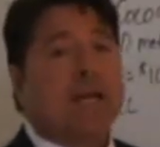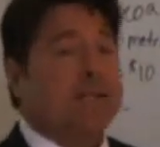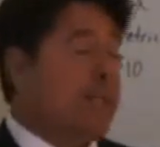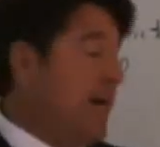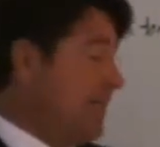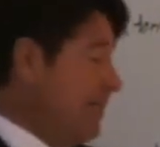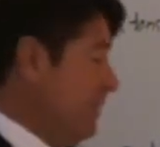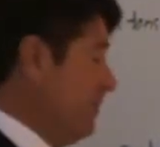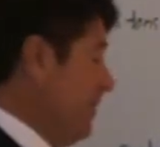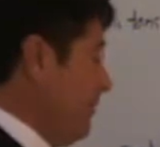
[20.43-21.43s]
and is not
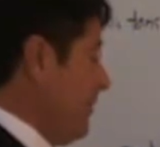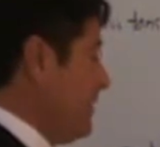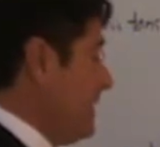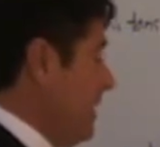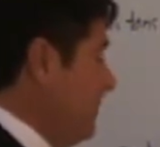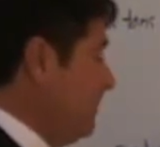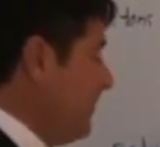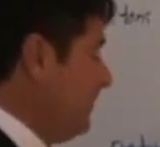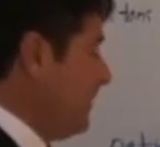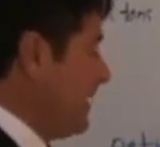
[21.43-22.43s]
suitable for
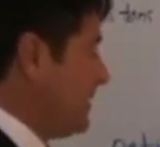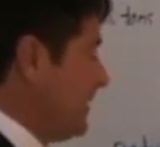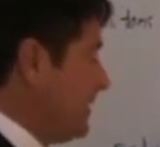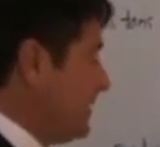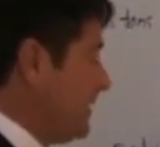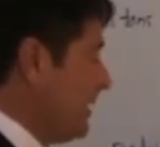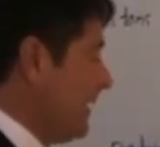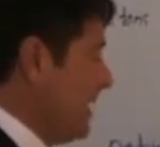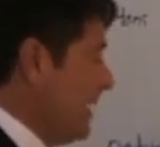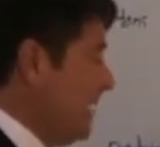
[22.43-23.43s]
some investors.